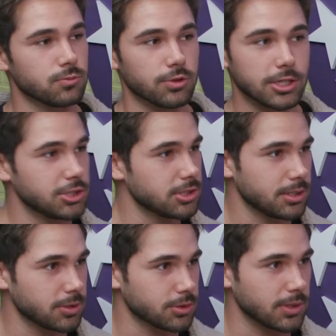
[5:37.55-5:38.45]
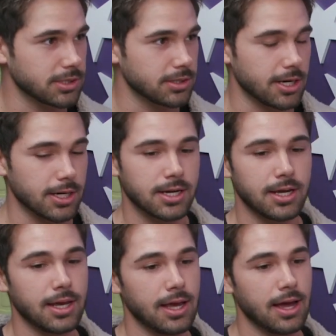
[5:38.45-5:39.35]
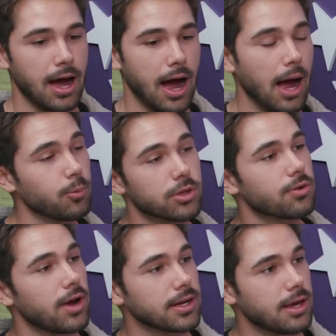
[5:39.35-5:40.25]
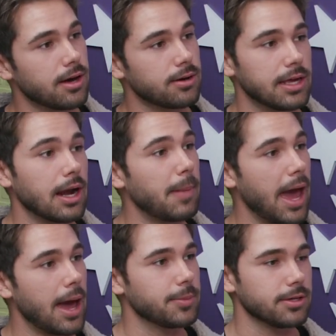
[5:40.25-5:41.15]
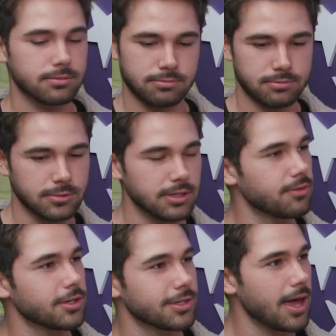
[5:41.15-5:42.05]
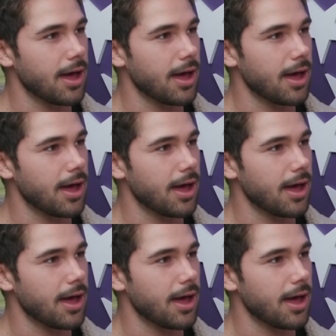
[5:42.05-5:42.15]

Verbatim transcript: Relationship just wasn't there. Mm. I'm with Greg now and I'm happy. Leave it like